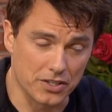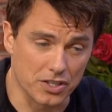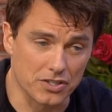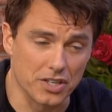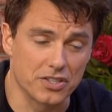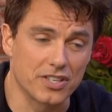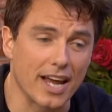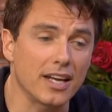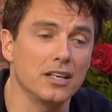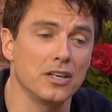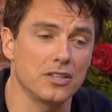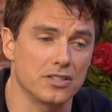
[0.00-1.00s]
This is the
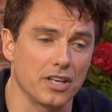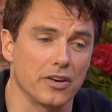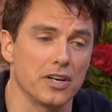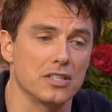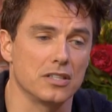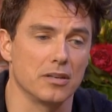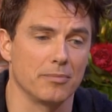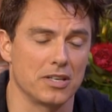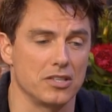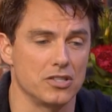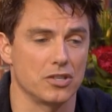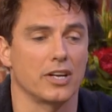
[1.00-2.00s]
second in a series that my
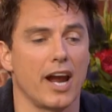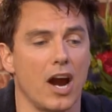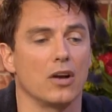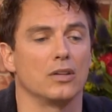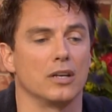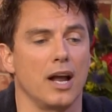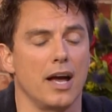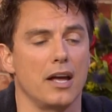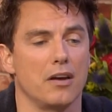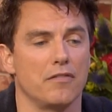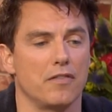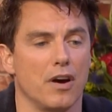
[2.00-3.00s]
sister Carol and I
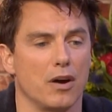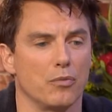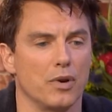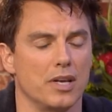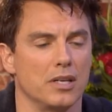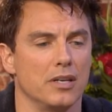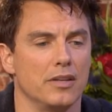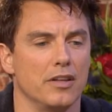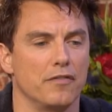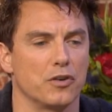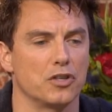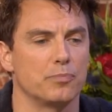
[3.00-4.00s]
have written. The
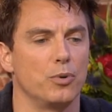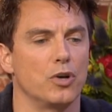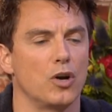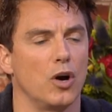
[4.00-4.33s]
first book